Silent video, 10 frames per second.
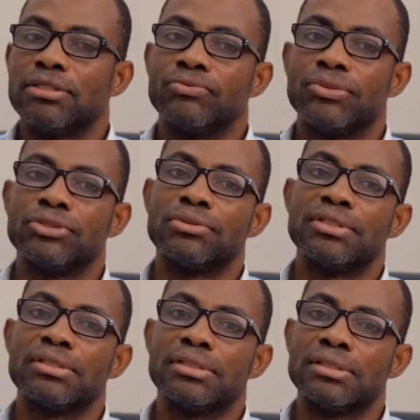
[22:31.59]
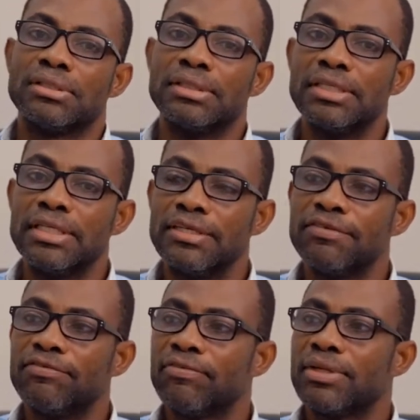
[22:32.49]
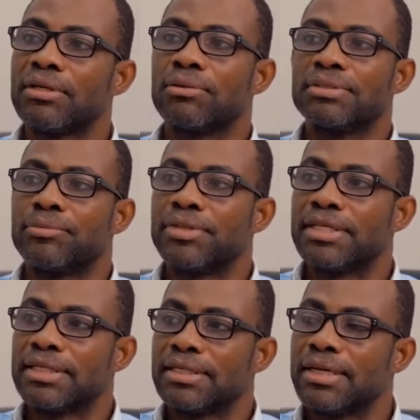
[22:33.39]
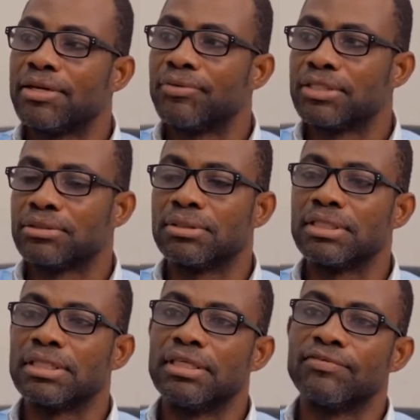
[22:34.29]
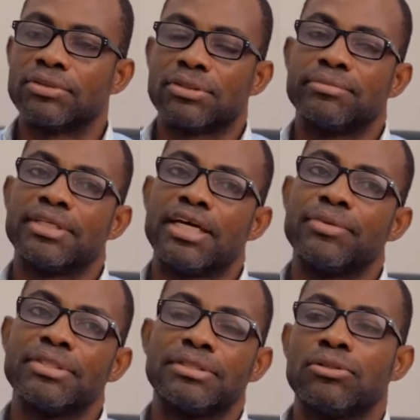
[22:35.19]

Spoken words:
We shouldn't leave contaminated areas unclean for some time and say,